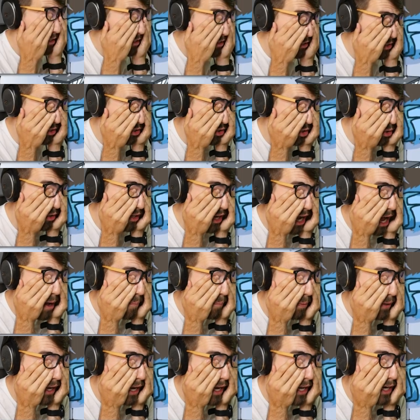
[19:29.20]
This is too
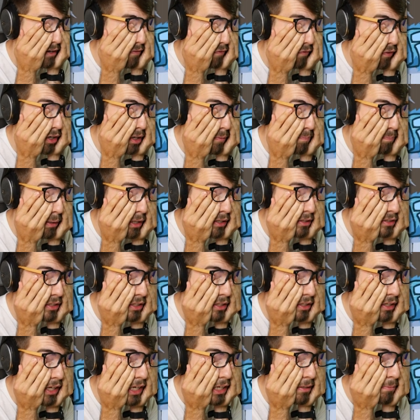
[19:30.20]
complicated for a
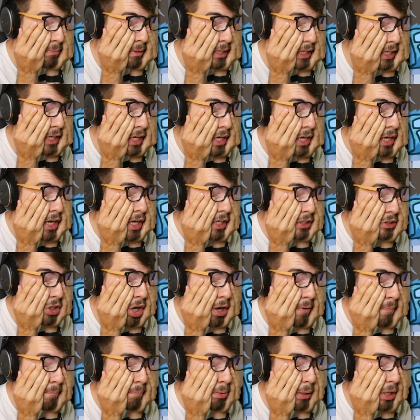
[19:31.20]
person like me, a
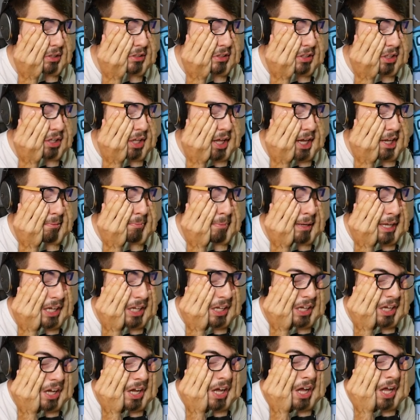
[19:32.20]
dumb person like
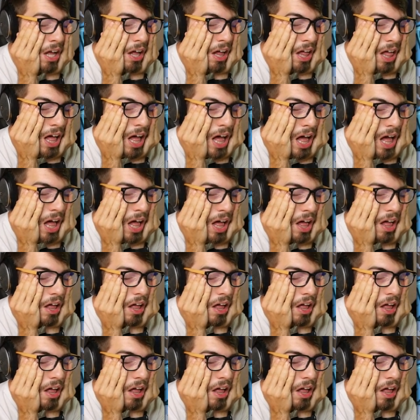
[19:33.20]
me. Ah,